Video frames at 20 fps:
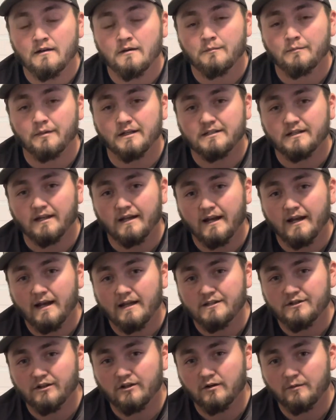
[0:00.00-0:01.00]
But today I
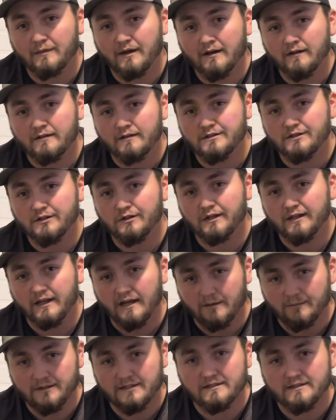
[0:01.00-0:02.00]
took them out to the
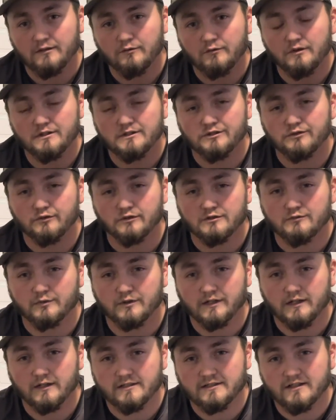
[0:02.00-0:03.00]
IBC Woods course where
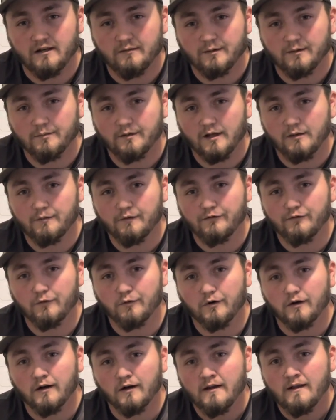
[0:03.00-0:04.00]
y'all saw me play
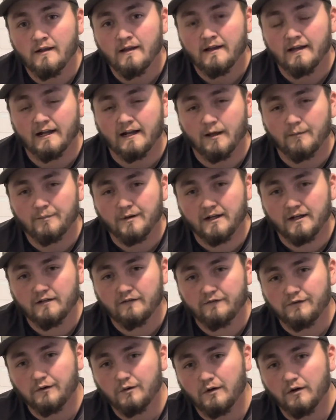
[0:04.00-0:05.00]
before, and I picked a
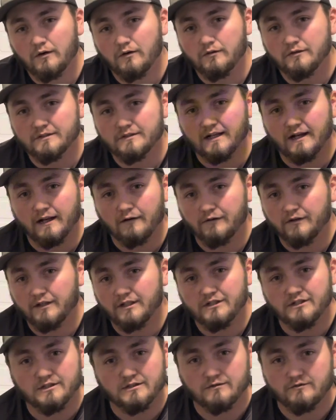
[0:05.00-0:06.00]
few holes, and I really
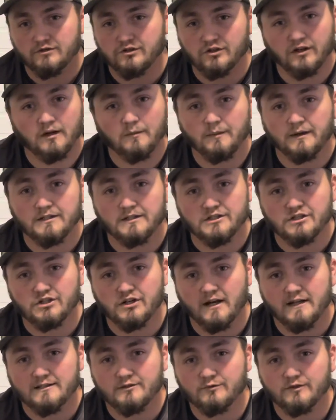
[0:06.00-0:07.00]
just took a bunch of
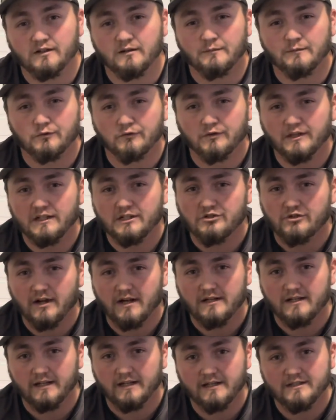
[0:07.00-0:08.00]
shots with them and really
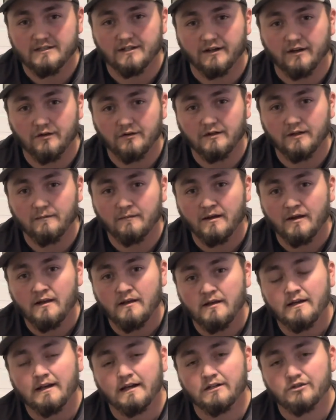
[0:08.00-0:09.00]
tried to get to know them
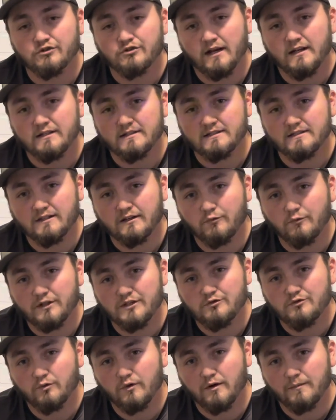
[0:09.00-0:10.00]
and tried to see
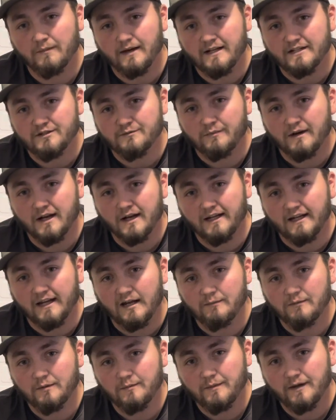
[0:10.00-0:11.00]
which one matched my
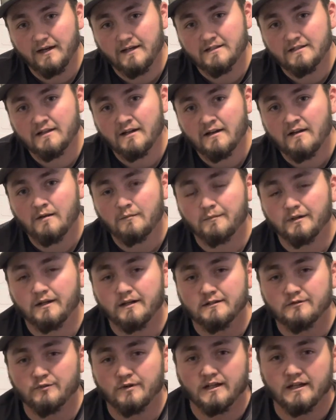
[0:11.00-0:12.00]
game the best,
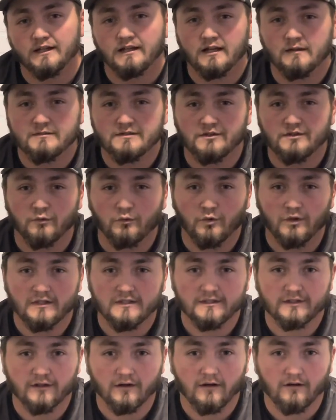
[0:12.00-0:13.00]
because when it comes to
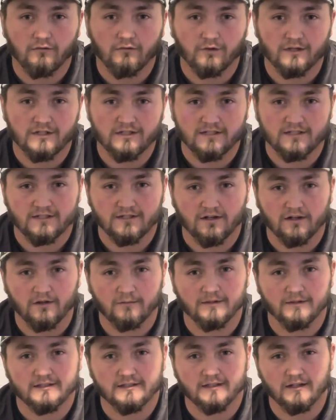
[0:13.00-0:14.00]
woods golf, which this
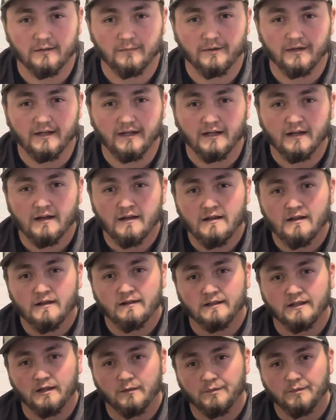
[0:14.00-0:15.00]
tournament's going to be,
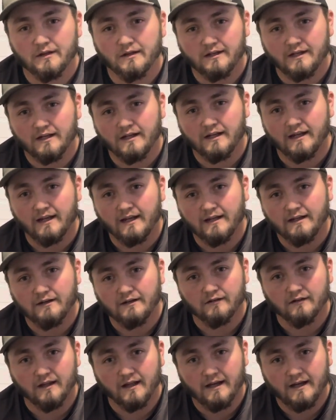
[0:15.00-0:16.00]
the ability to hit
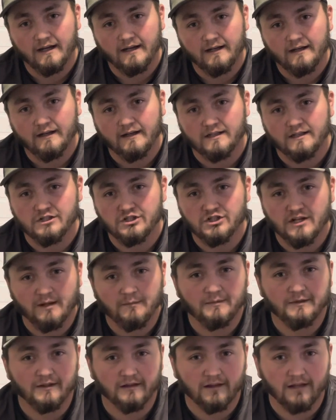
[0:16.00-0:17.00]
your line and
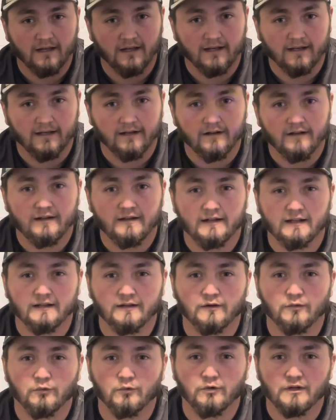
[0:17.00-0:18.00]
shape the line in
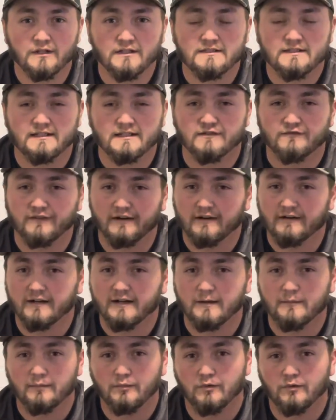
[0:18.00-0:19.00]
the woods is very
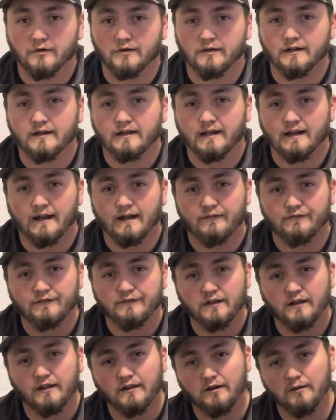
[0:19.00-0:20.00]
important, and I
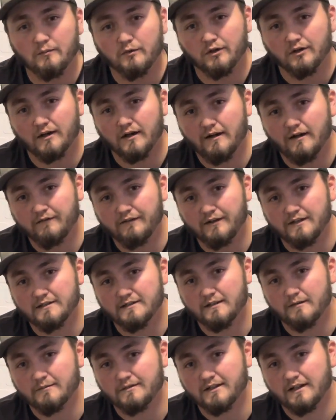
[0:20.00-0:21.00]
feel a little more confident
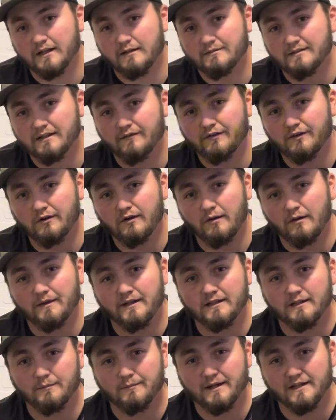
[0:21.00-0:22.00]
sometimes, even though I'm
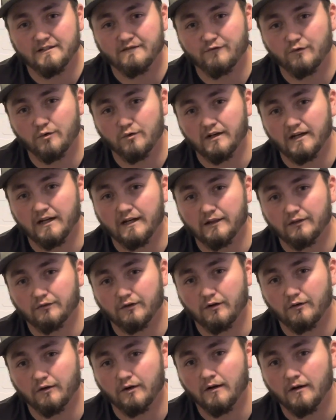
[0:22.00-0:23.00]
not the best forehand
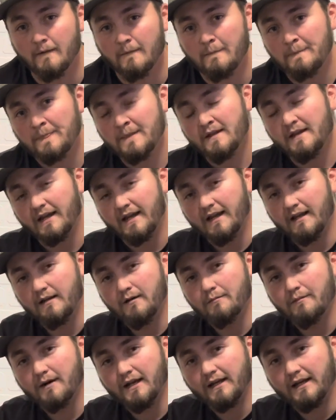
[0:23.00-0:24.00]
thrower, hitting
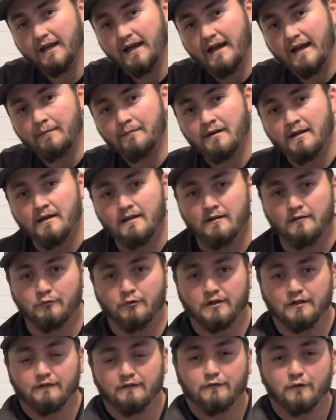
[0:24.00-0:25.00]
my gap
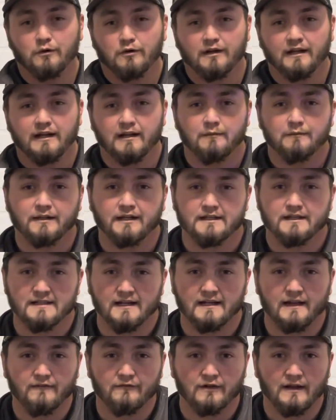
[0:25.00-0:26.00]
with a forehand, because I
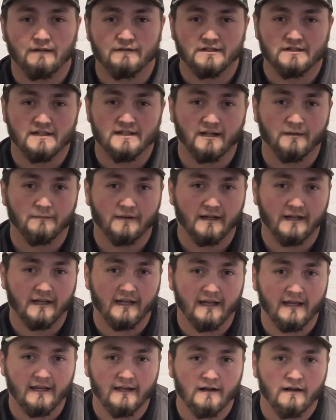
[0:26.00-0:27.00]
never have to take my
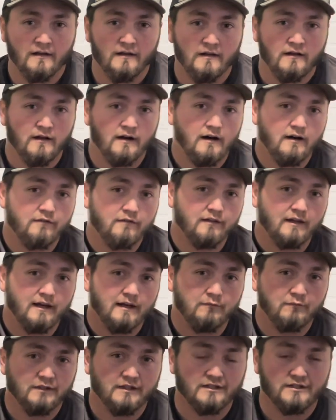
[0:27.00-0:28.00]
head
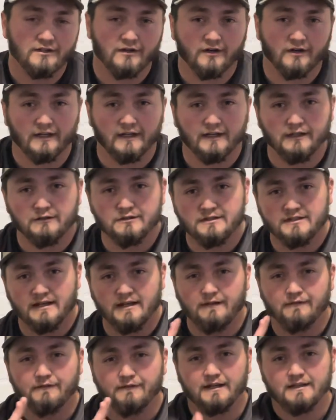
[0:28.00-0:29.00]
offline with the target. You
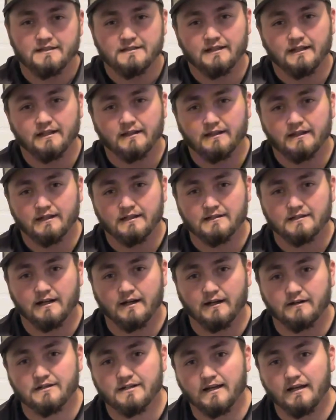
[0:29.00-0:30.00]
stay facing it the
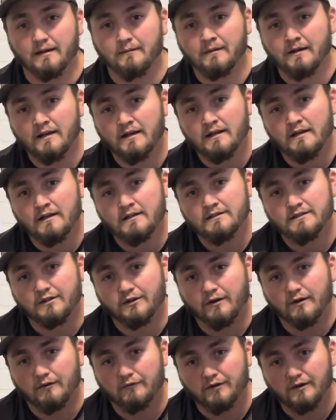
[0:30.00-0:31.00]
entire time. So
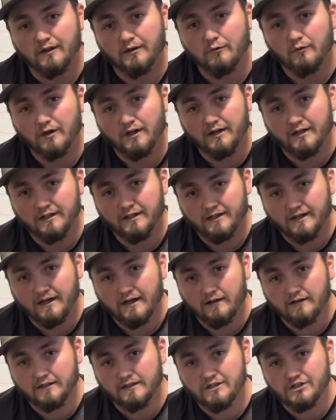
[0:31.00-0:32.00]
I really wanted to
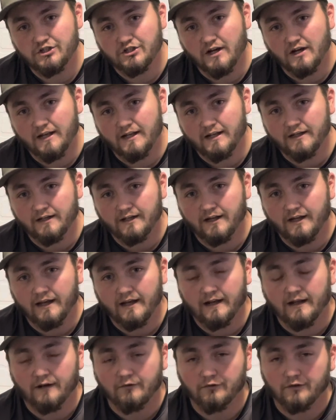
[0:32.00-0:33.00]
dial this shot in today,
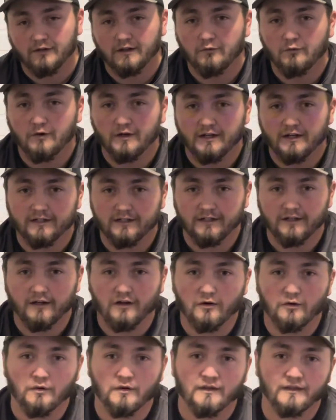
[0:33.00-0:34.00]
and I really wanted to
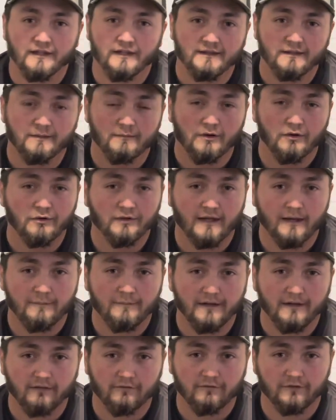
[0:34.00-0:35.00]
know that the mold I
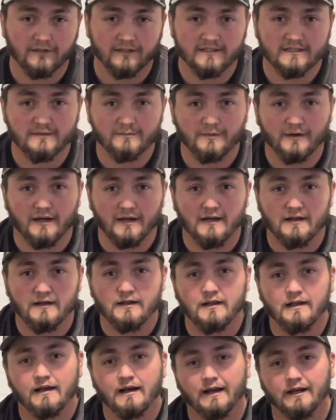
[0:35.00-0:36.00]
picked for this spot
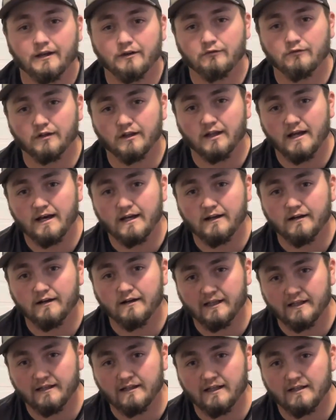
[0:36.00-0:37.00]
I could rely on
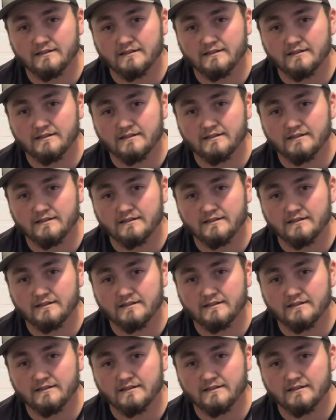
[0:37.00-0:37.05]
in that